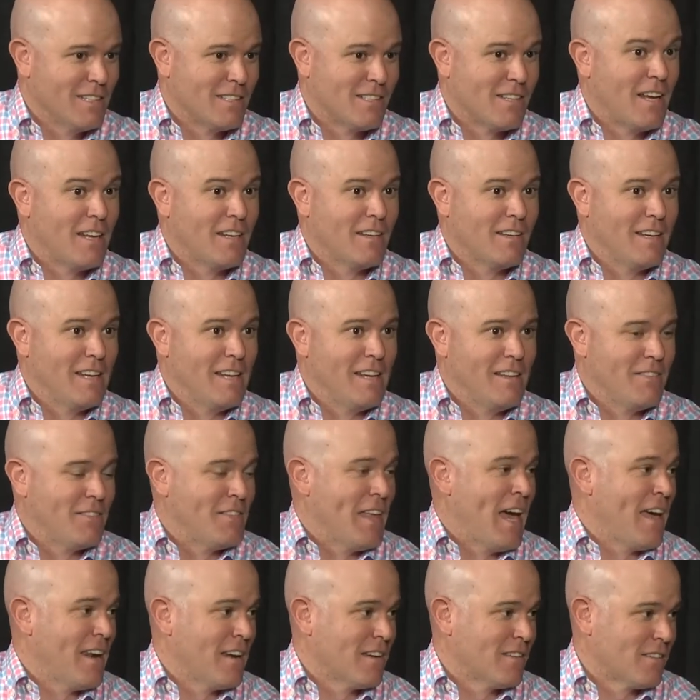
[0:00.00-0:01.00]
it's not
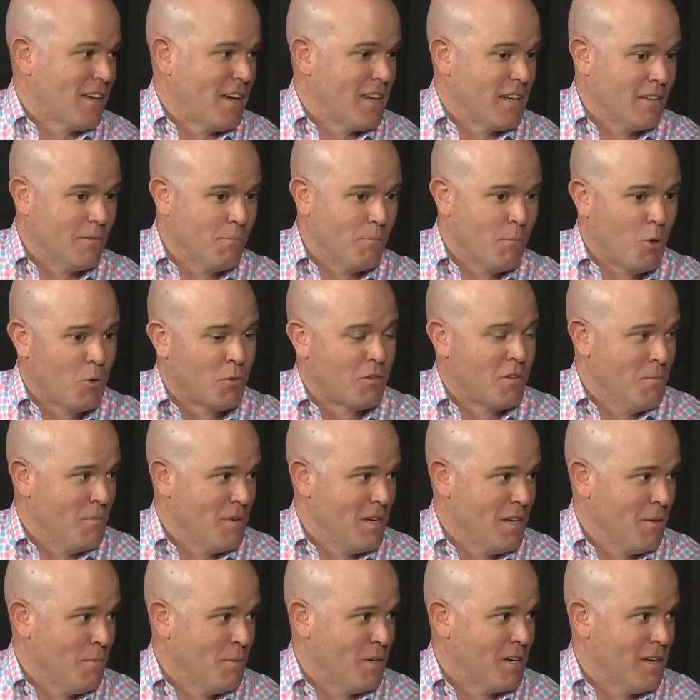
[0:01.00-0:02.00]
that exciting, both to
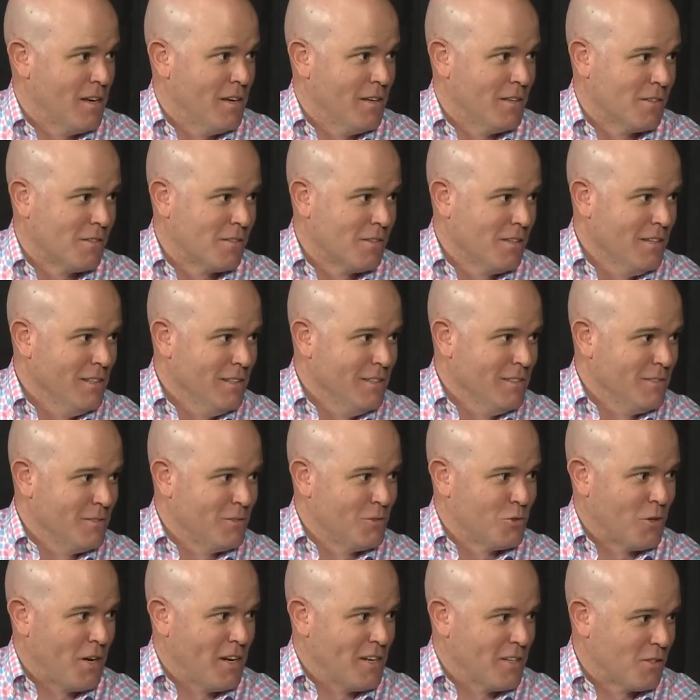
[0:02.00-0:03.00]
me because
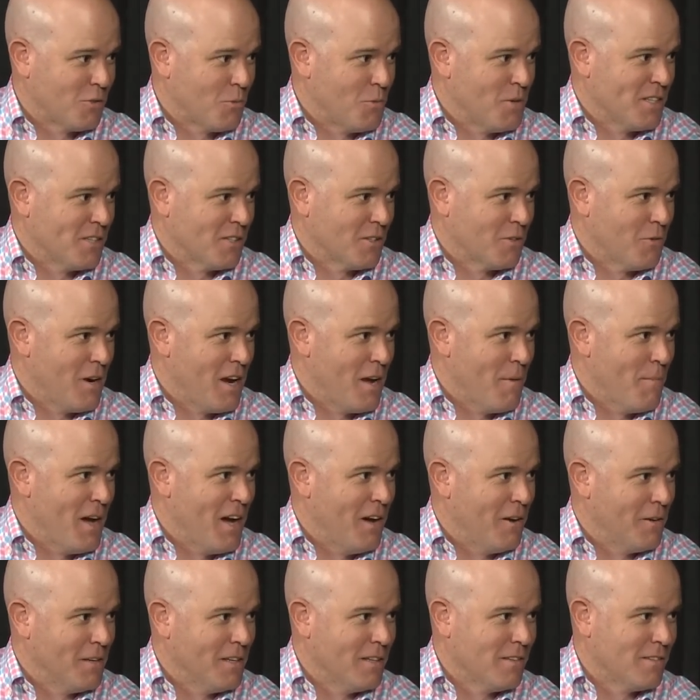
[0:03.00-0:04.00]
trying to squeeze a gram
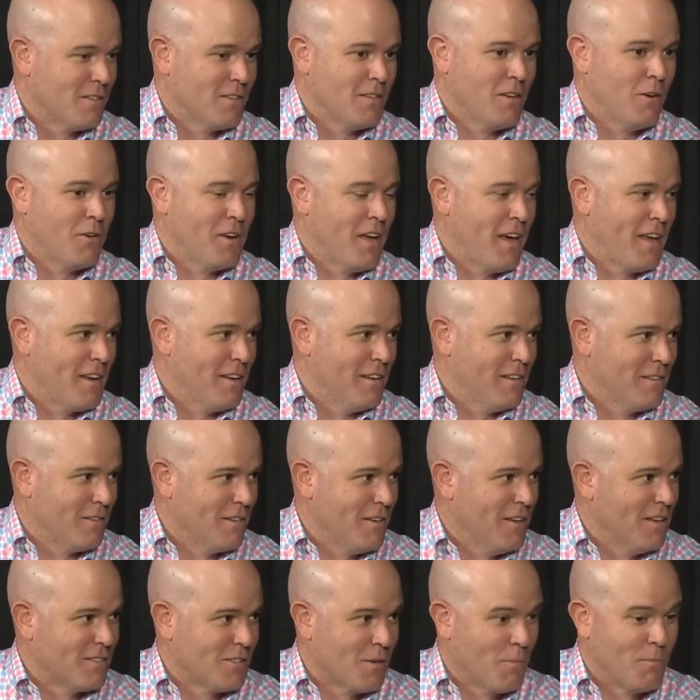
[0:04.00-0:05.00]
out is, not
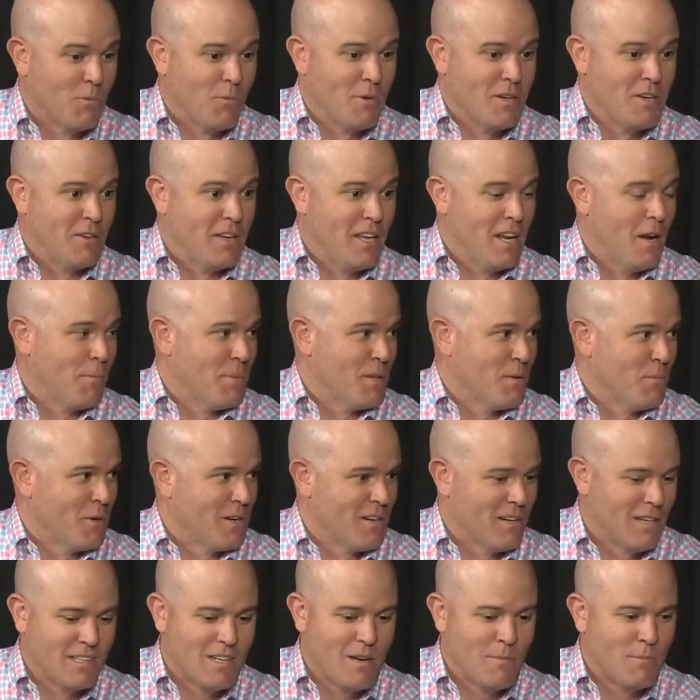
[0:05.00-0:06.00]
something when you get up in the
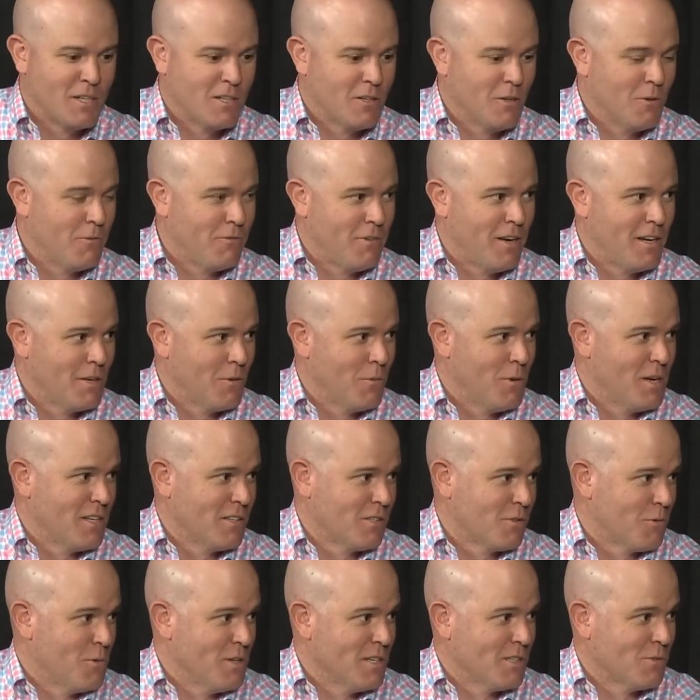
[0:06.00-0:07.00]
morning like, I'm going to go find a way to
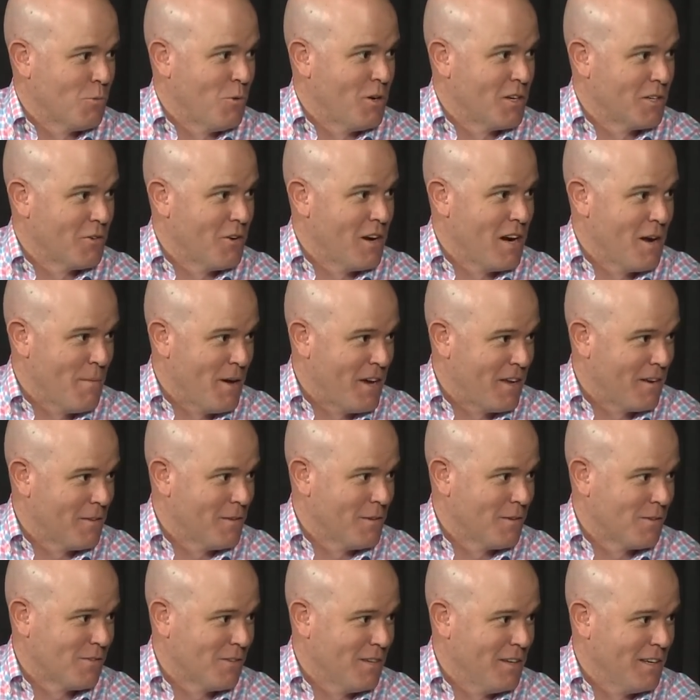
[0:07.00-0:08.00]
squeeze 1 gram out of
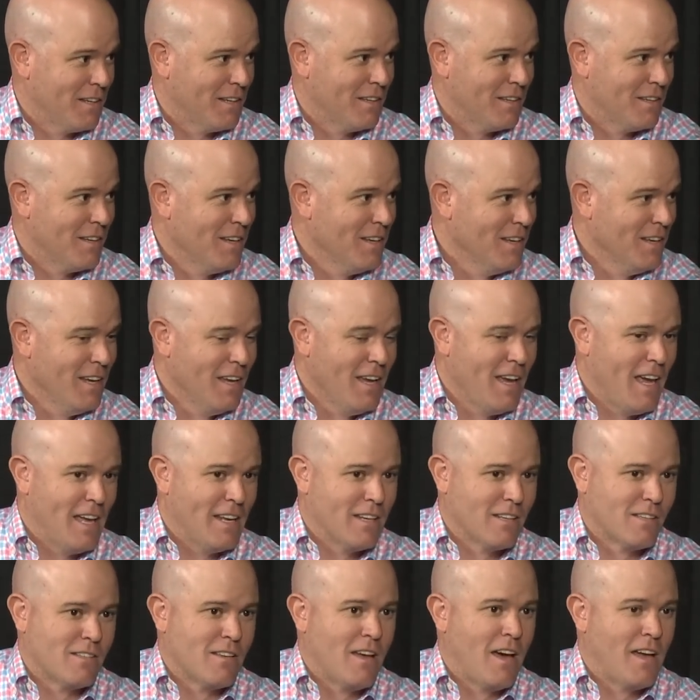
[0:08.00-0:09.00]
this thing, and
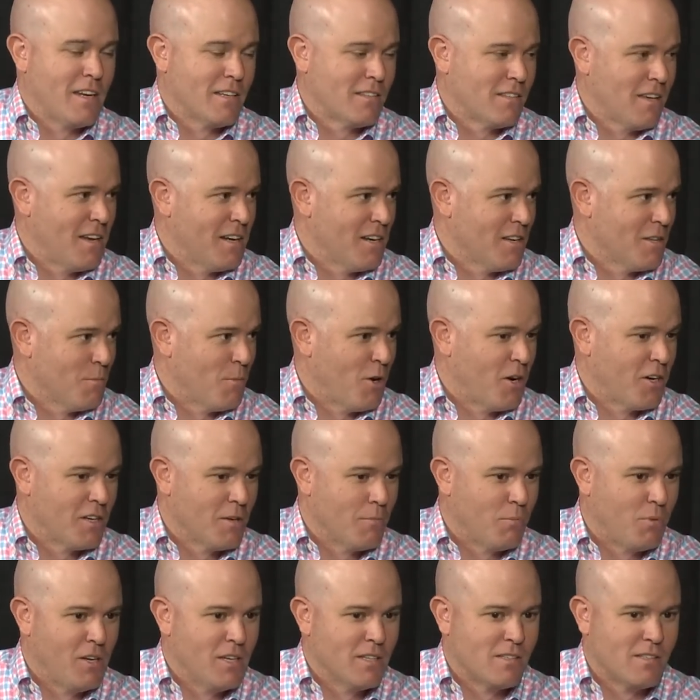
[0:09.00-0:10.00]
it's not exciting to the
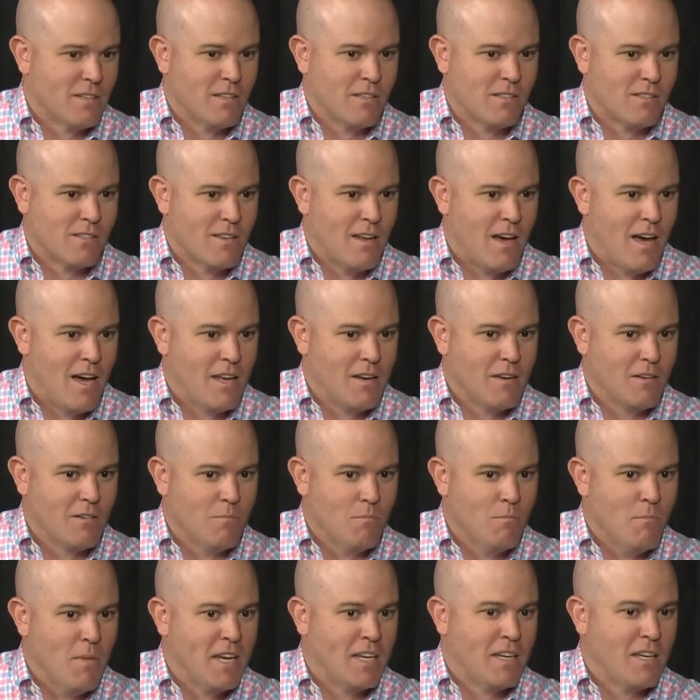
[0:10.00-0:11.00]
marketplace, and it's not
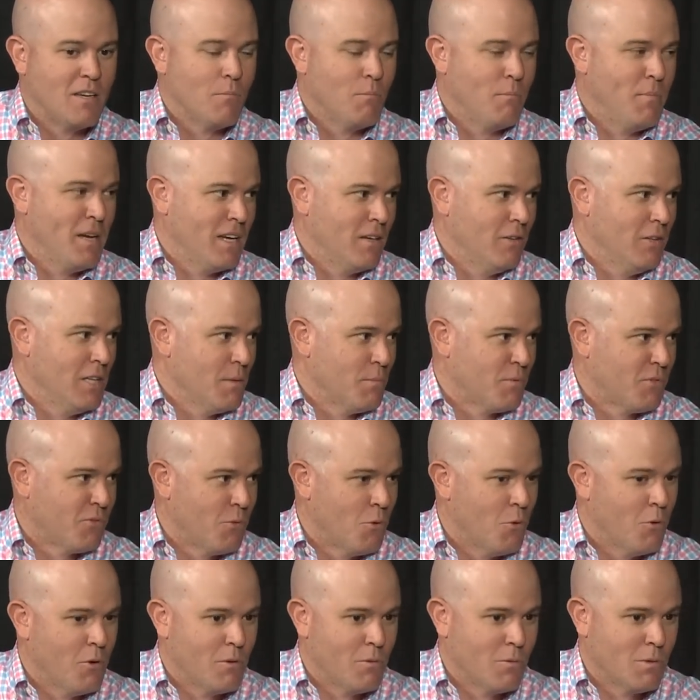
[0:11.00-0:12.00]
making big leaps
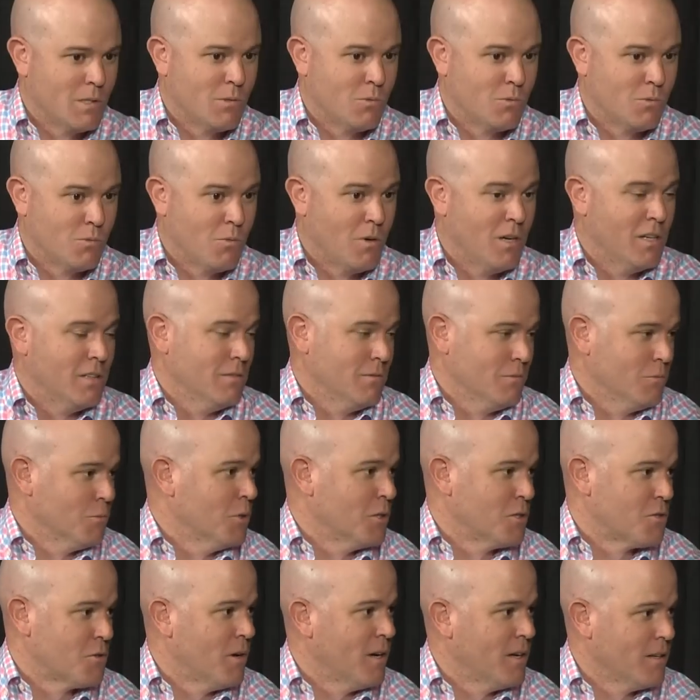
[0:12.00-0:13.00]
forward, which is what
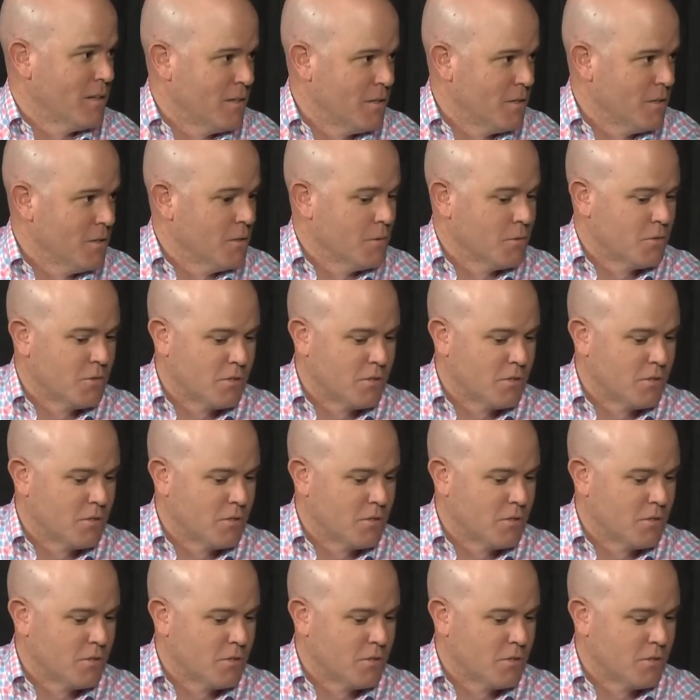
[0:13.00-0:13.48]
we're trying to do. Yeah.